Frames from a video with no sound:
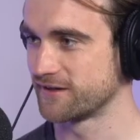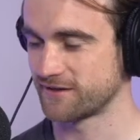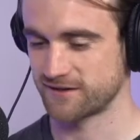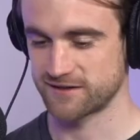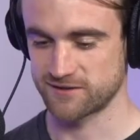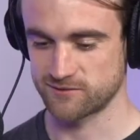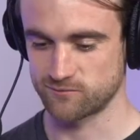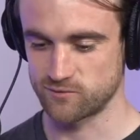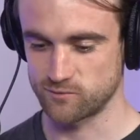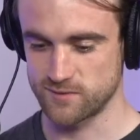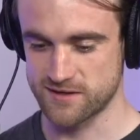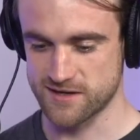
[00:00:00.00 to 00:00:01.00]
I
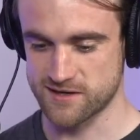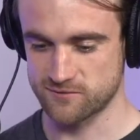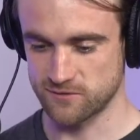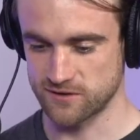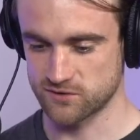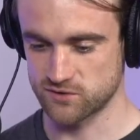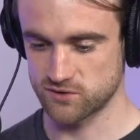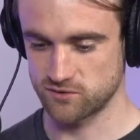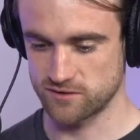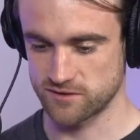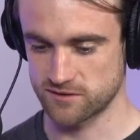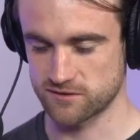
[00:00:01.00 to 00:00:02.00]
will be out
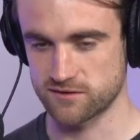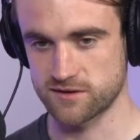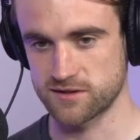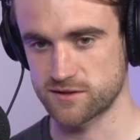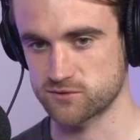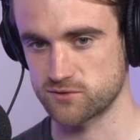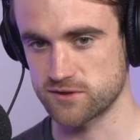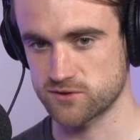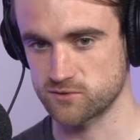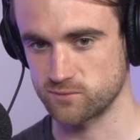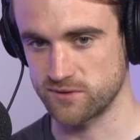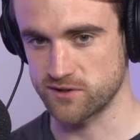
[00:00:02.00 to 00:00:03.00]
enjoying the
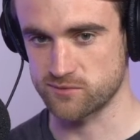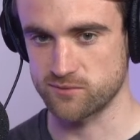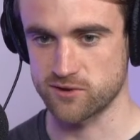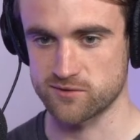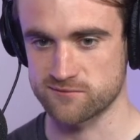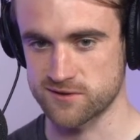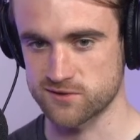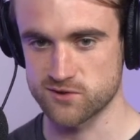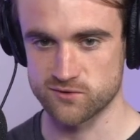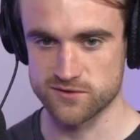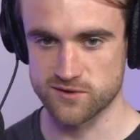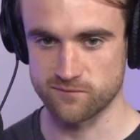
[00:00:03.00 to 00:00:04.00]
traditional Baden-Baden
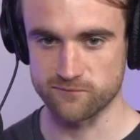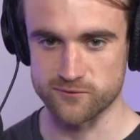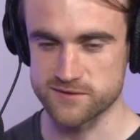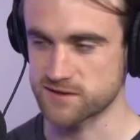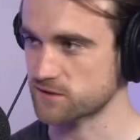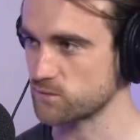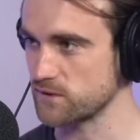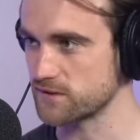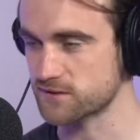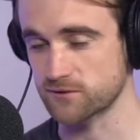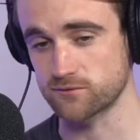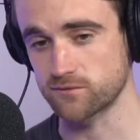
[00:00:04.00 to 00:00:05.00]
Reinsurance Conference next week.
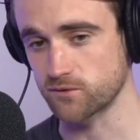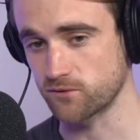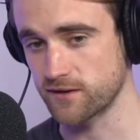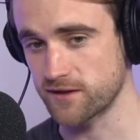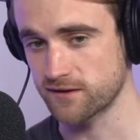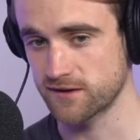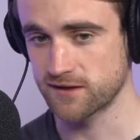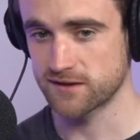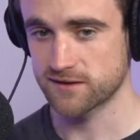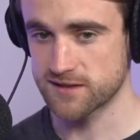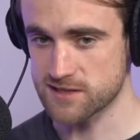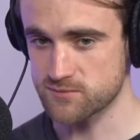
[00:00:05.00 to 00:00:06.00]
So if you're there,
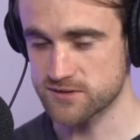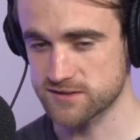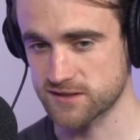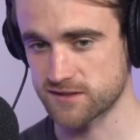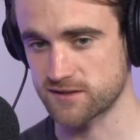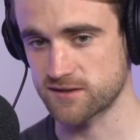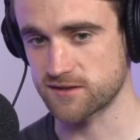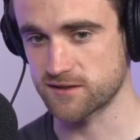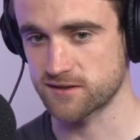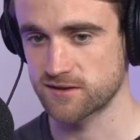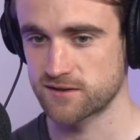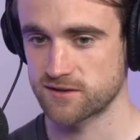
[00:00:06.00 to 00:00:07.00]
come and say hi.
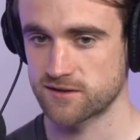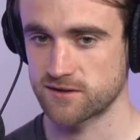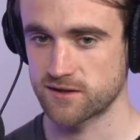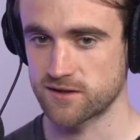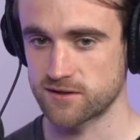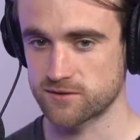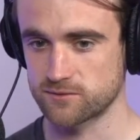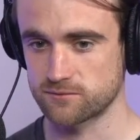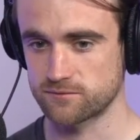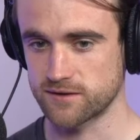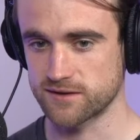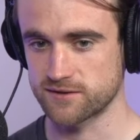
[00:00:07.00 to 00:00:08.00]
You'll
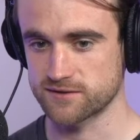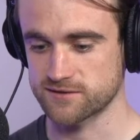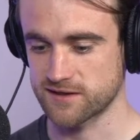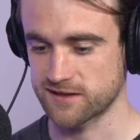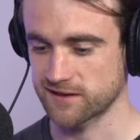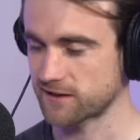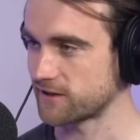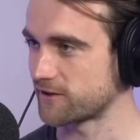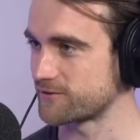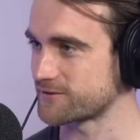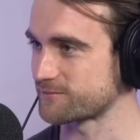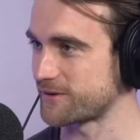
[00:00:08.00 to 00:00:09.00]
find us at
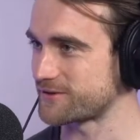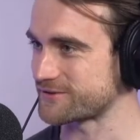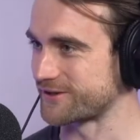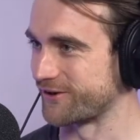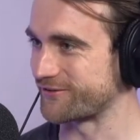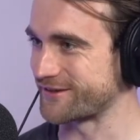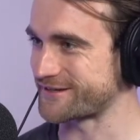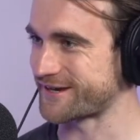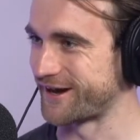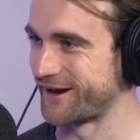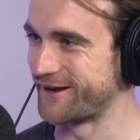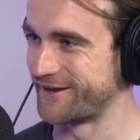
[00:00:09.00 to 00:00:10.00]
Leo's most of
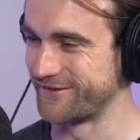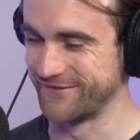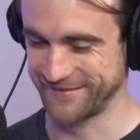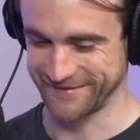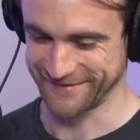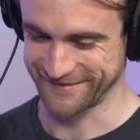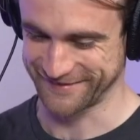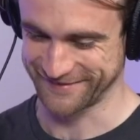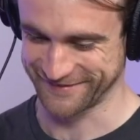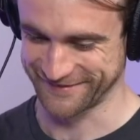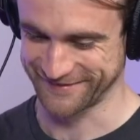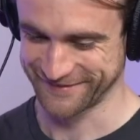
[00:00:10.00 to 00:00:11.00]
the time.
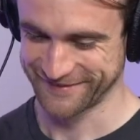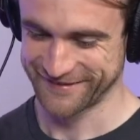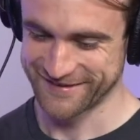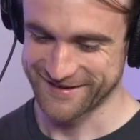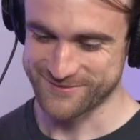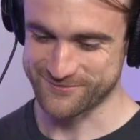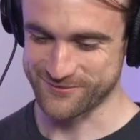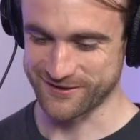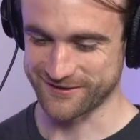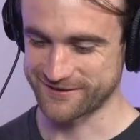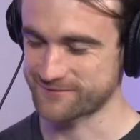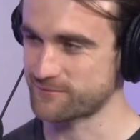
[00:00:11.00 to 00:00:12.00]

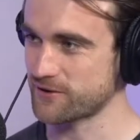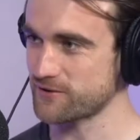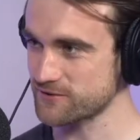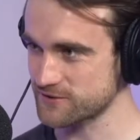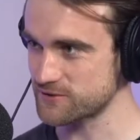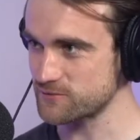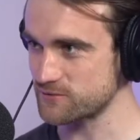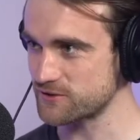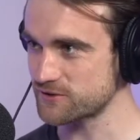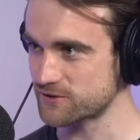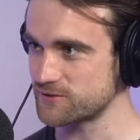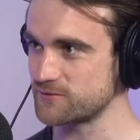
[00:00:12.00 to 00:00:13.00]
Brilliant. But on to
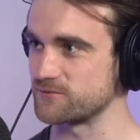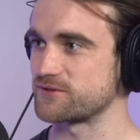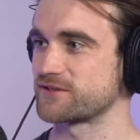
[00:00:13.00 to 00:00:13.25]
the news.